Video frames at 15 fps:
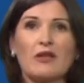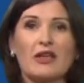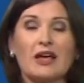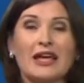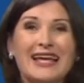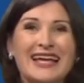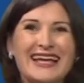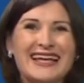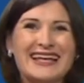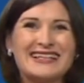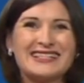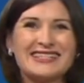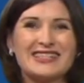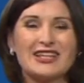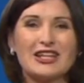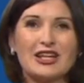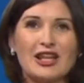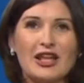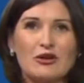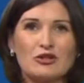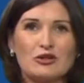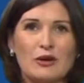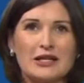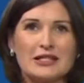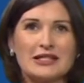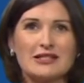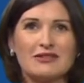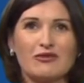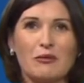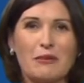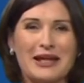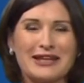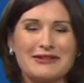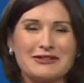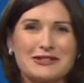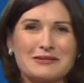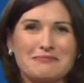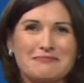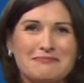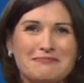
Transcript: weather into the low 20s for many of us.